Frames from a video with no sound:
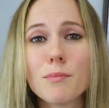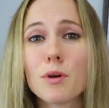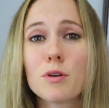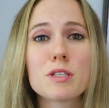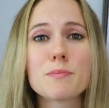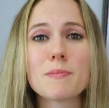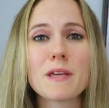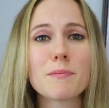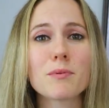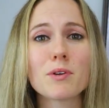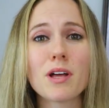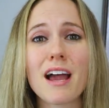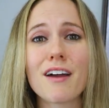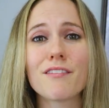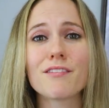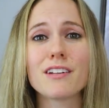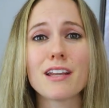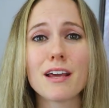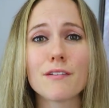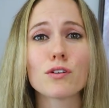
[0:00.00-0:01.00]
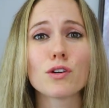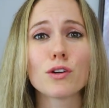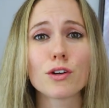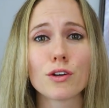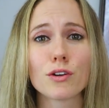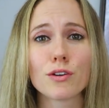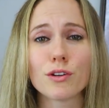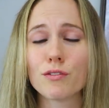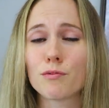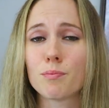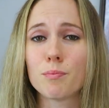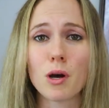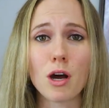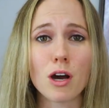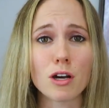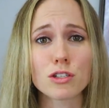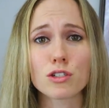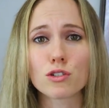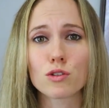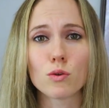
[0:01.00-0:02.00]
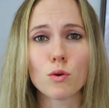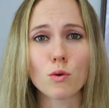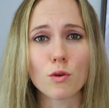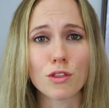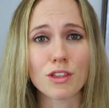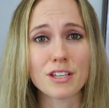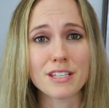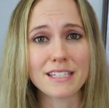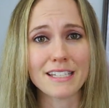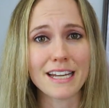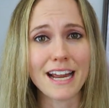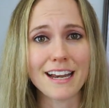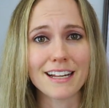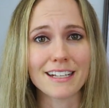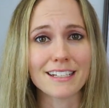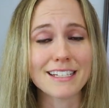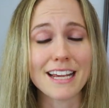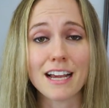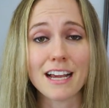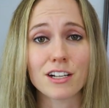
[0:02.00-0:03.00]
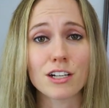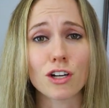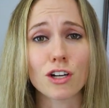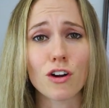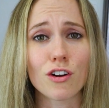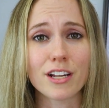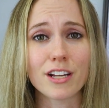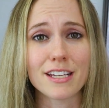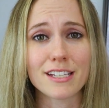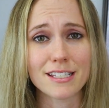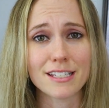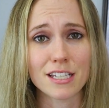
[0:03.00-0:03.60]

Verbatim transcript: Most people have never heard of postural orthostatic tachycardia